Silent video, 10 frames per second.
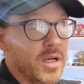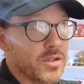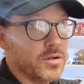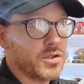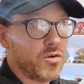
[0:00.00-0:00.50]

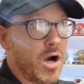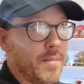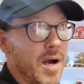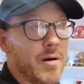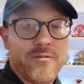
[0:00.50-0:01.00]
to
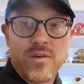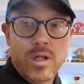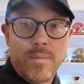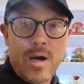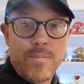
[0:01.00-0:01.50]
describe how I feel
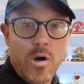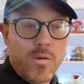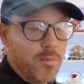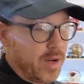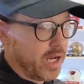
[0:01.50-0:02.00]
about
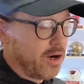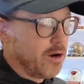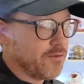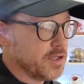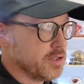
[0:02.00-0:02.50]
Bobo being an
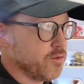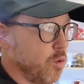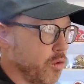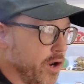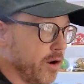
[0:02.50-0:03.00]
offensive
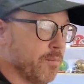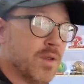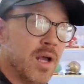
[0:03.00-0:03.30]
coordinator.